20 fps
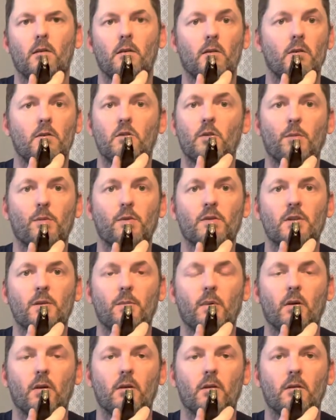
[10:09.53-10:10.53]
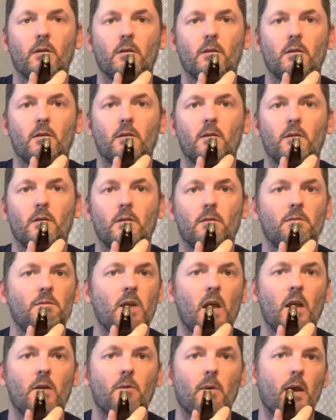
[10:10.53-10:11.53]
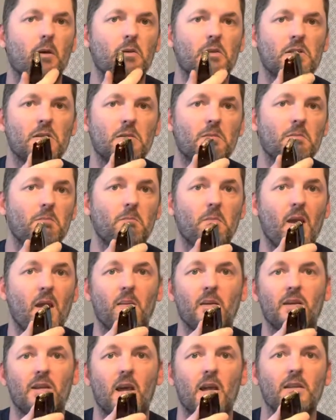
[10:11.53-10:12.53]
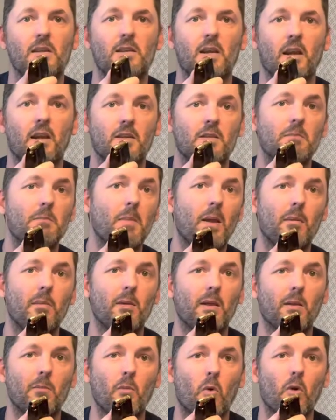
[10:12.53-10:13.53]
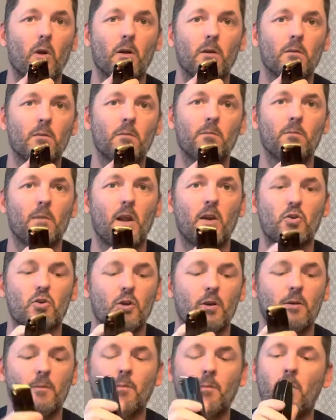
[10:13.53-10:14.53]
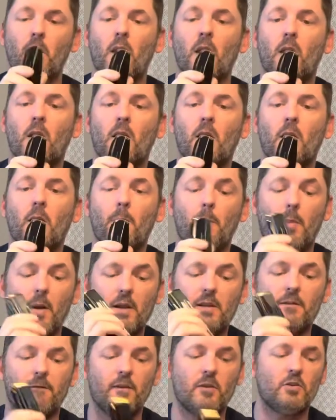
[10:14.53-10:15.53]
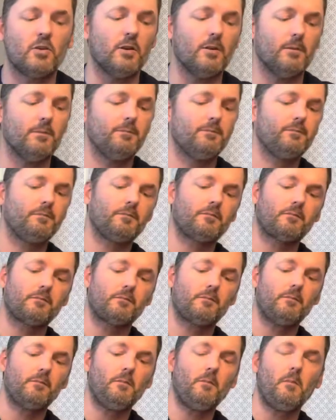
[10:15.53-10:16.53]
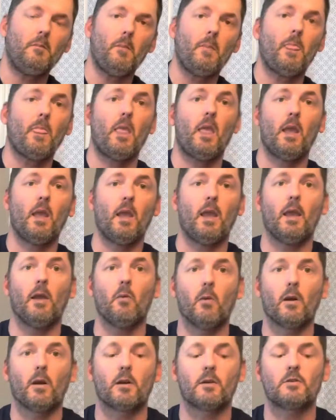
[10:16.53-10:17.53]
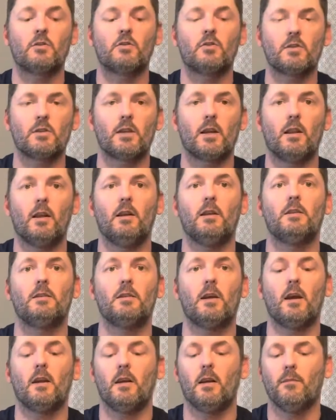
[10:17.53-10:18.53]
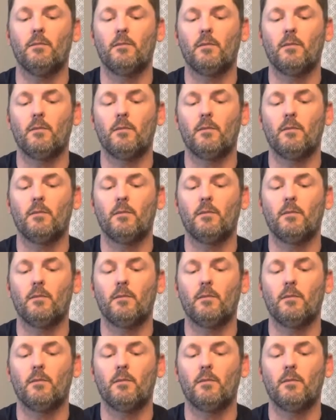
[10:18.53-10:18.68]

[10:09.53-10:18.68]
Super simple. 10 rounds, maybe 10 seconds, maybe even more. Not sure. But it's efficient. It works just like they designed it.